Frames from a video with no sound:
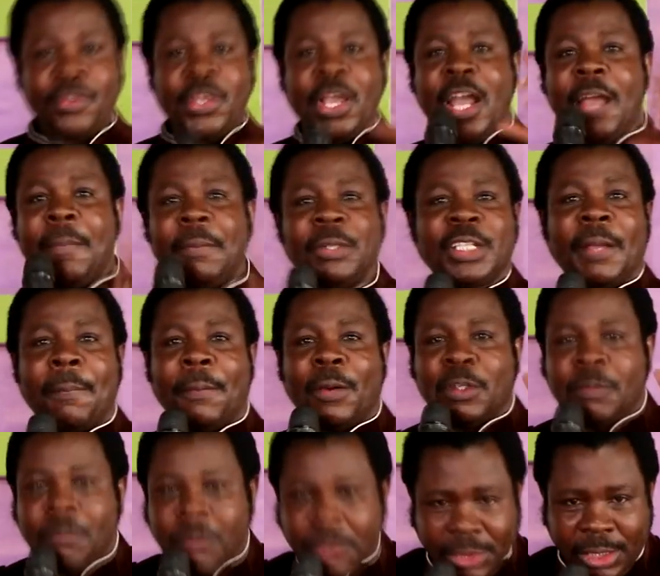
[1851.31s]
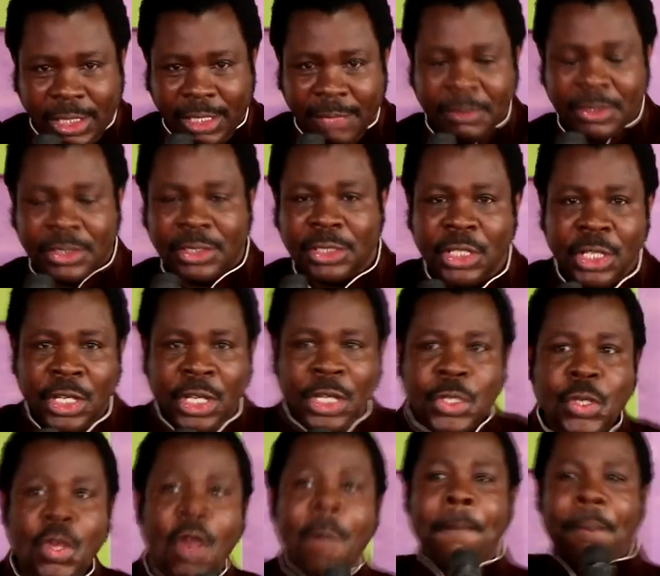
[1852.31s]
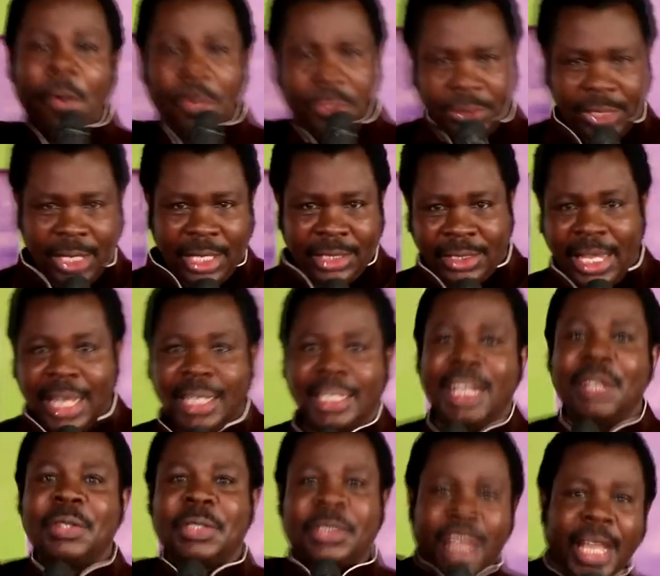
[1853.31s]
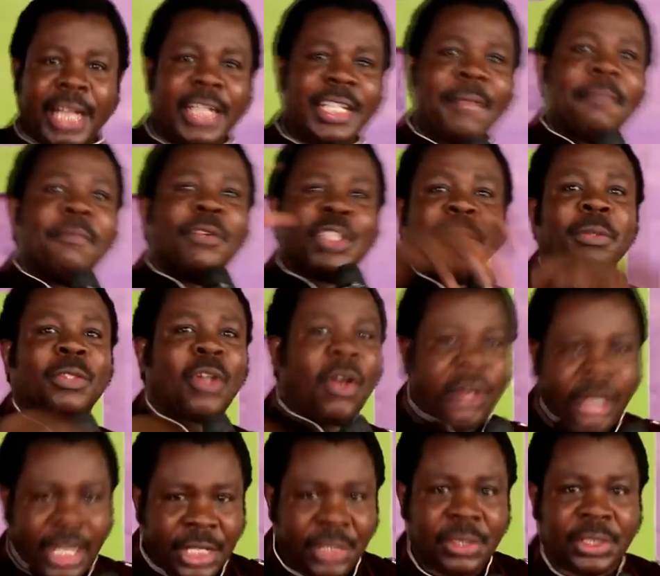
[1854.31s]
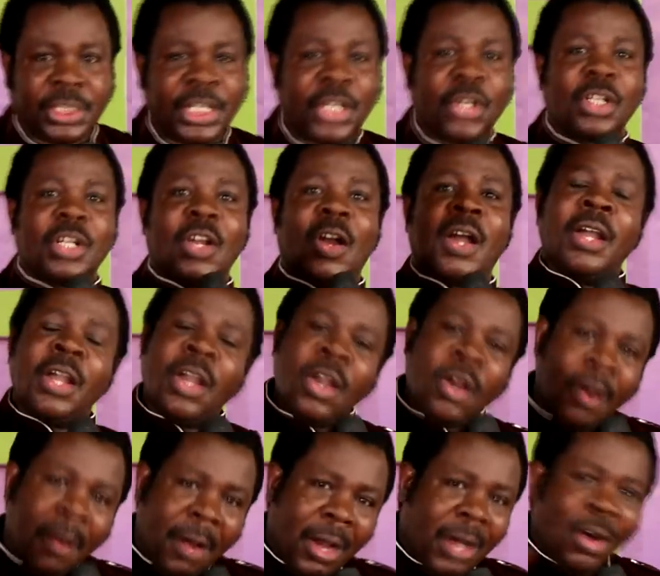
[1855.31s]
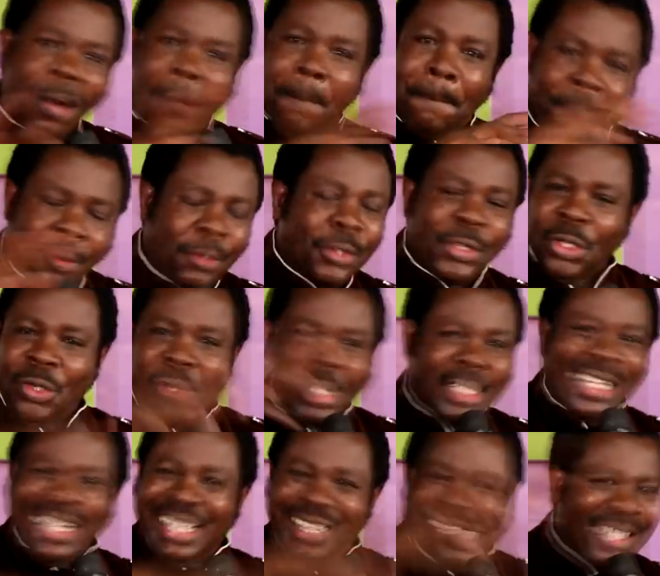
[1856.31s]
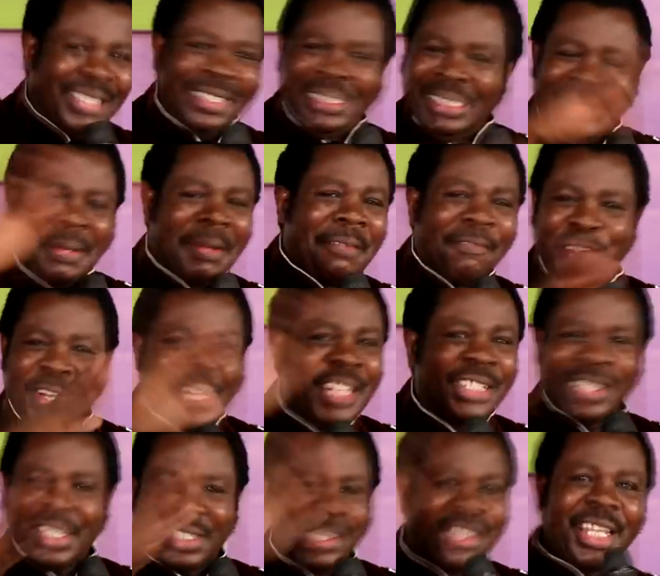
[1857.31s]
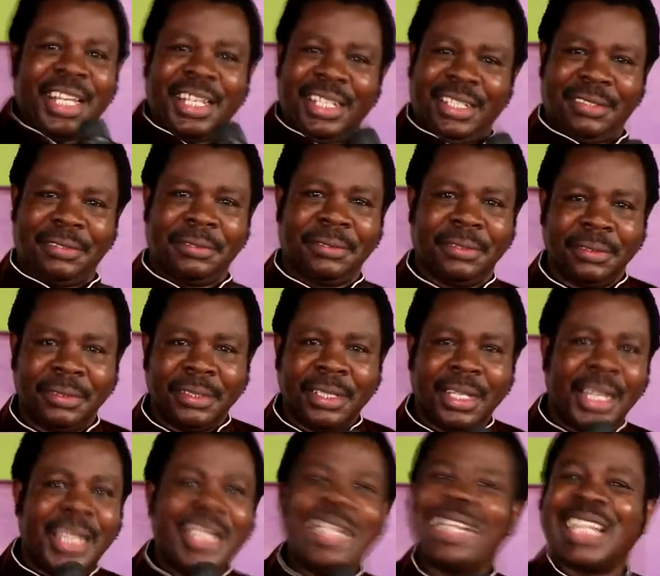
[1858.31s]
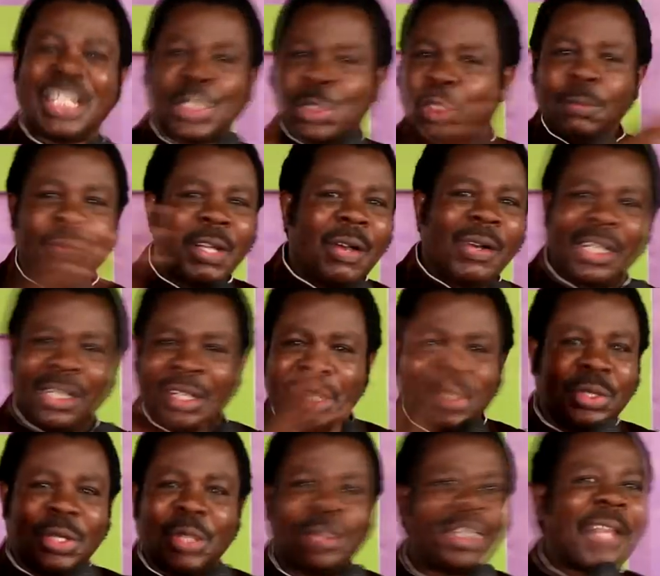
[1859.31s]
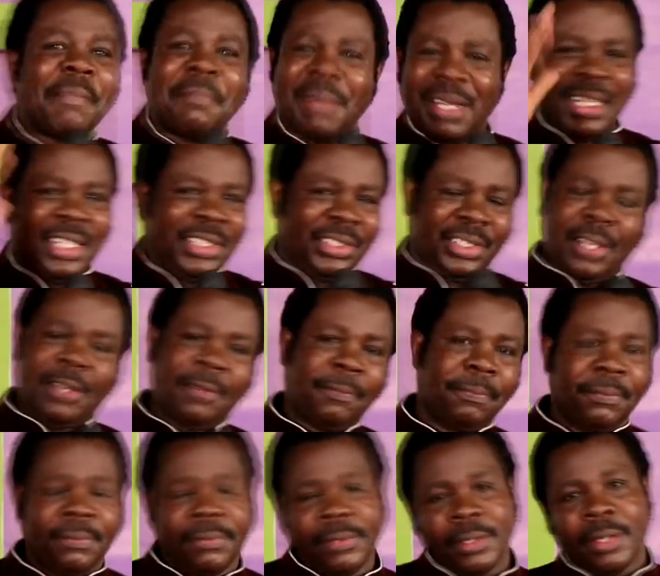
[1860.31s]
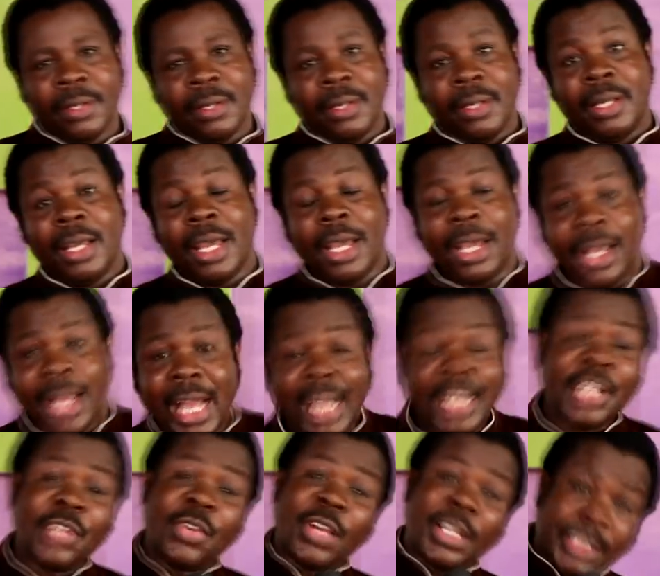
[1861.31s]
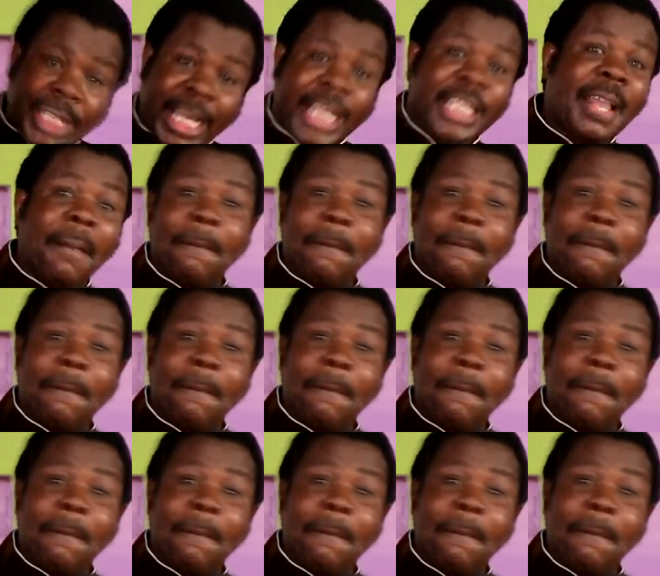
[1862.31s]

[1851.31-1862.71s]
you are able to support Muslims, you oppose us, and then you stand in the Muslim congregation and say, you're going to finish this thing. Ikasumba or Christo Yuta Imaliza. And in your tenure,